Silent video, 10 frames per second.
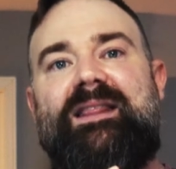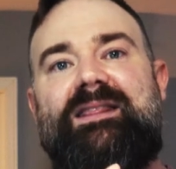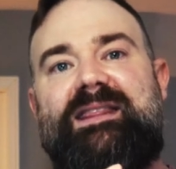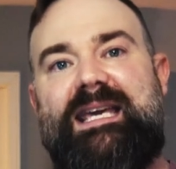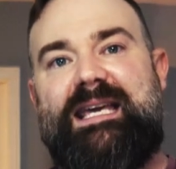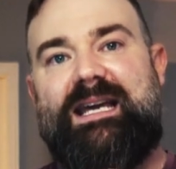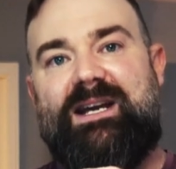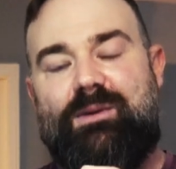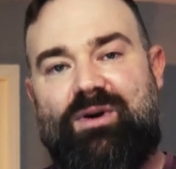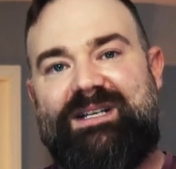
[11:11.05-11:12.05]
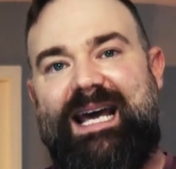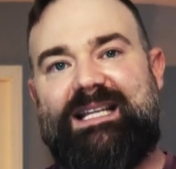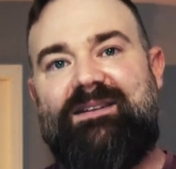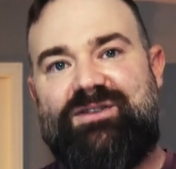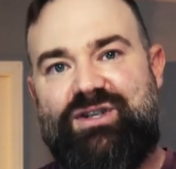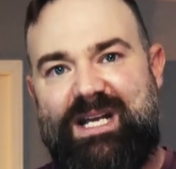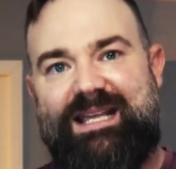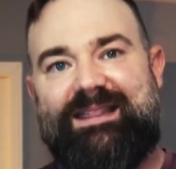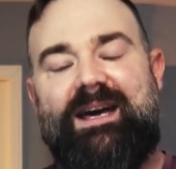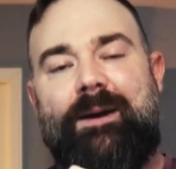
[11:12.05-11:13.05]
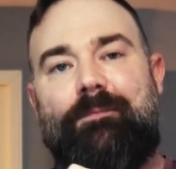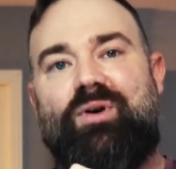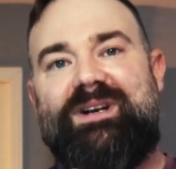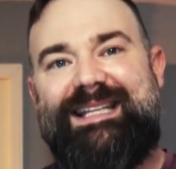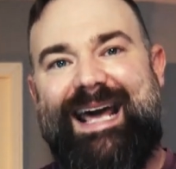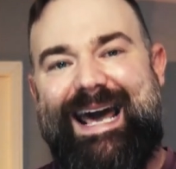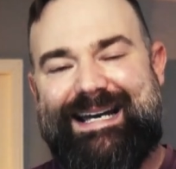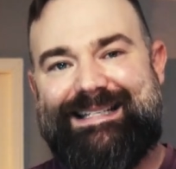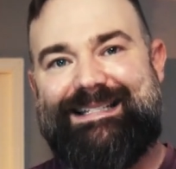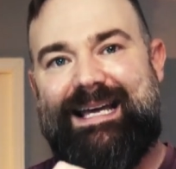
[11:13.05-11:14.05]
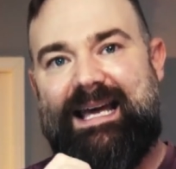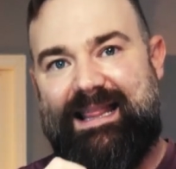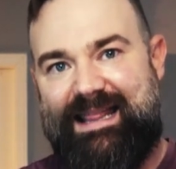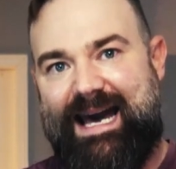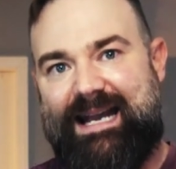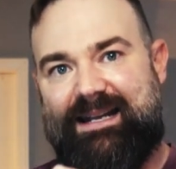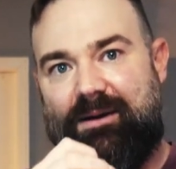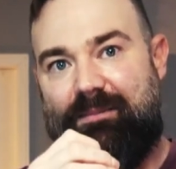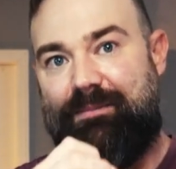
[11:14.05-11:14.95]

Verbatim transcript: the protective sheath protects that